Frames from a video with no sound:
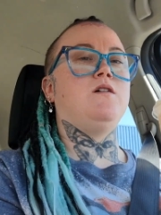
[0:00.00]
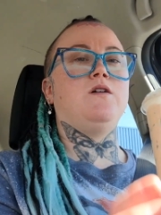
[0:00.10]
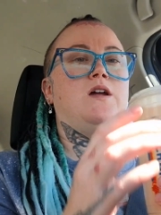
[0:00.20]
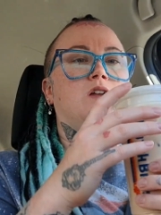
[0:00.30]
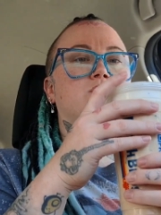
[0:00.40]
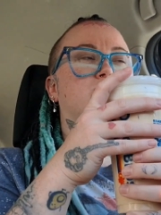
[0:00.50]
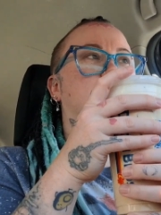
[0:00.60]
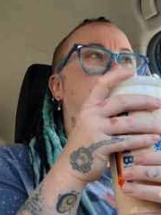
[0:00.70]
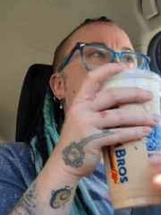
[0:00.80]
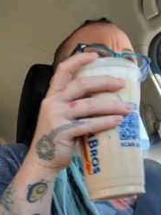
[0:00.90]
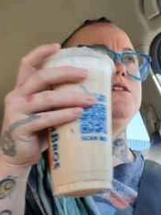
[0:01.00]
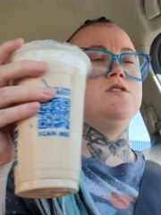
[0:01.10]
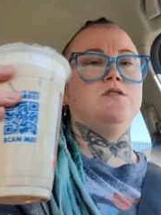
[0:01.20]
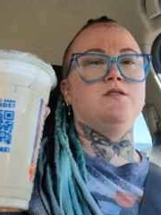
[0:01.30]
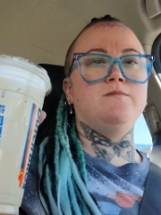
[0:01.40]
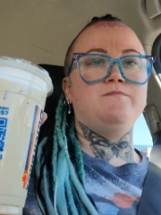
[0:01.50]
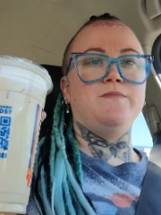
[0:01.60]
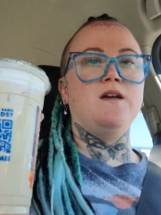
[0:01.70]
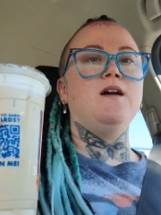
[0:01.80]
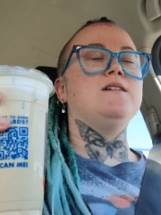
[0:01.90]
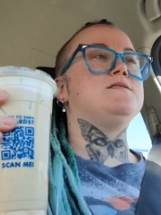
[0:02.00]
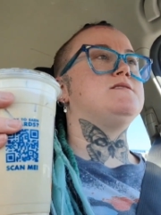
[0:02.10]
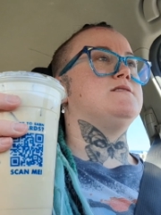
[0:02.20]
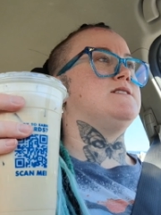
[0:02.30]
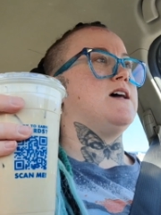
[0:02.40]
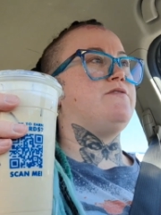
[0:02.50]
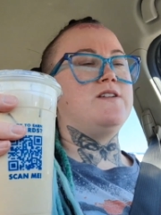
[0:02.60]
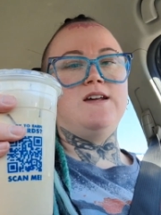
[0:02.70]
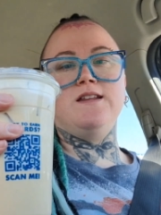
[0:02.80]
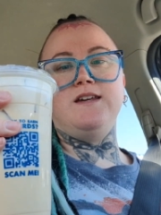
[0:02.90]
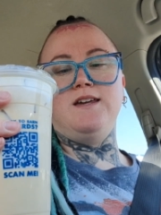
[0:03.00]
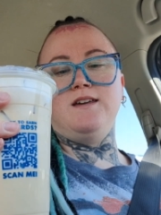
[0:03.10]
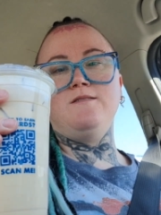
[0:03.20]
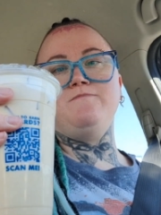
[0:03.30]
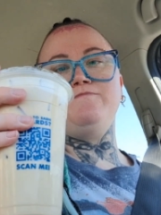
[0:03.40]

All right, drink secured. It's definitely,